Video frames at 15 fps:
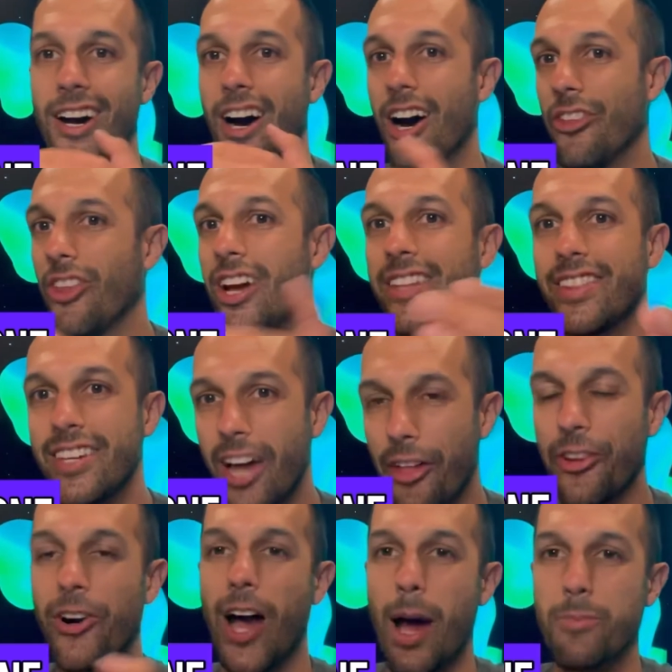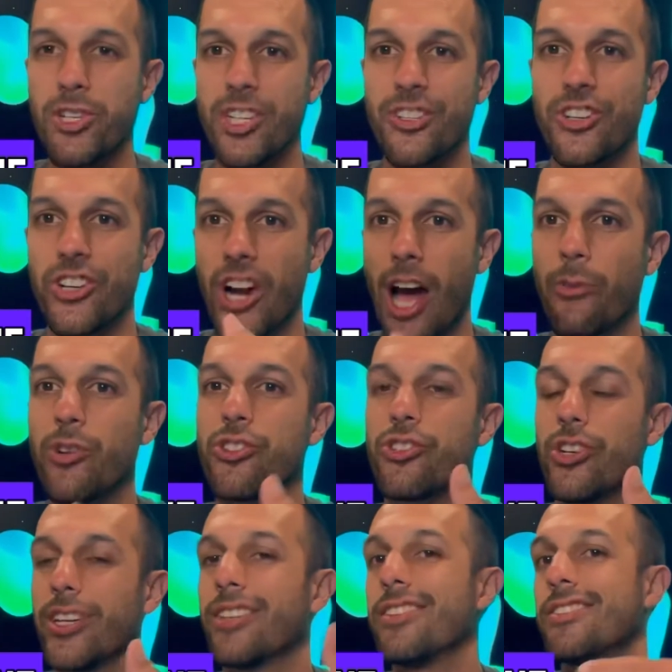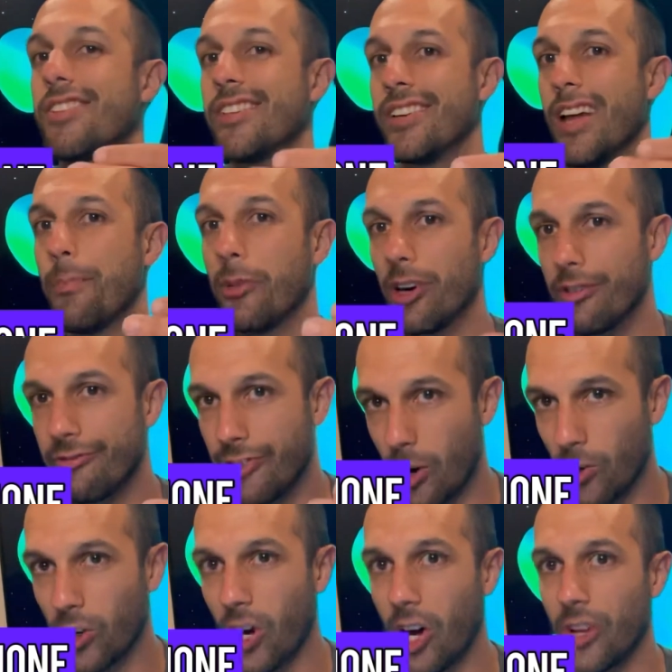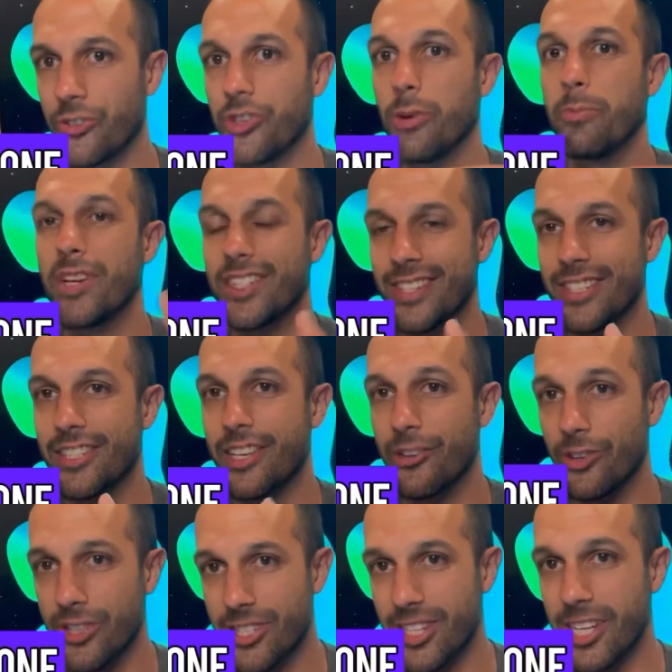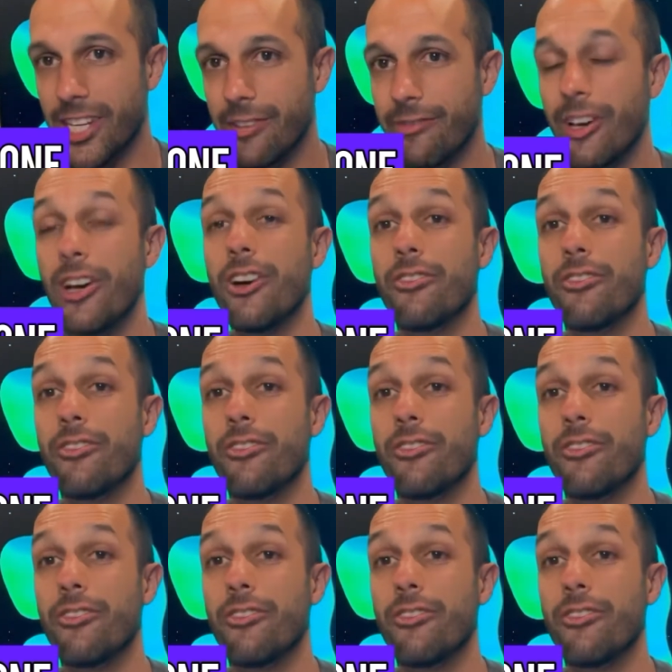Unlike the other options, you're not restricted to the number of phone calls your business can receive.